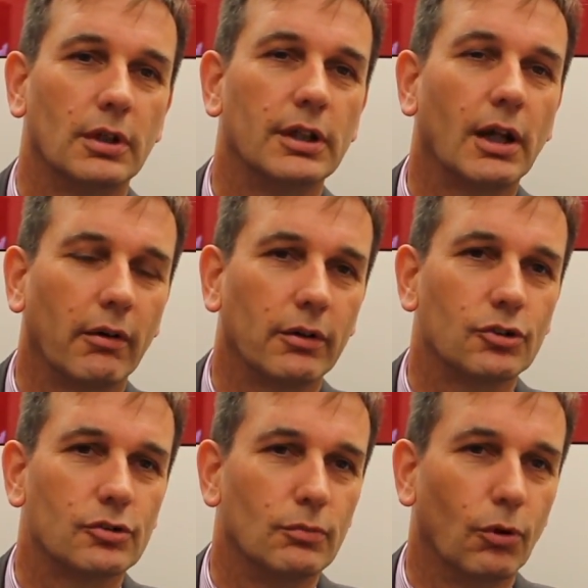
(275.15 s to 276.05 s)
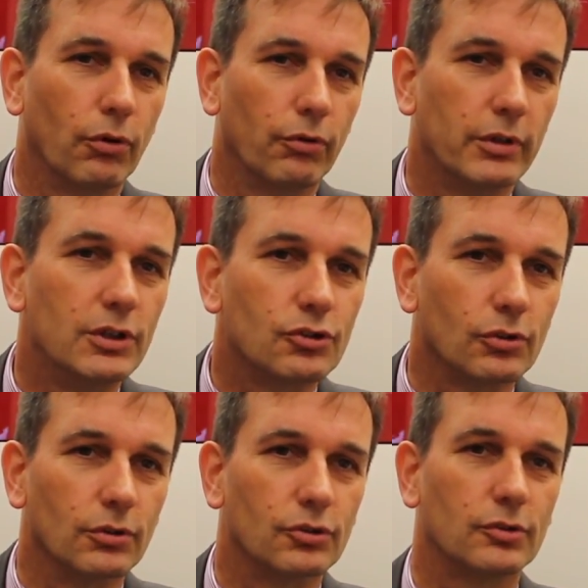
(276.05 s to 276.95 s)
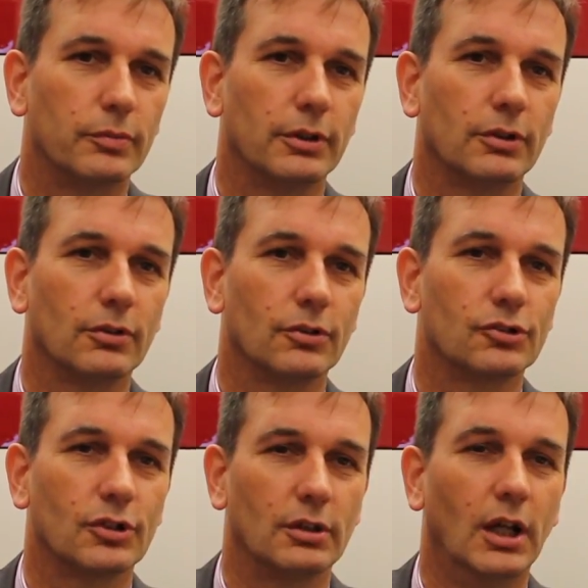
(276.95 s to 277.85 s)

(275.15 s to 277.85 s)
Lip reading: encourage more research, because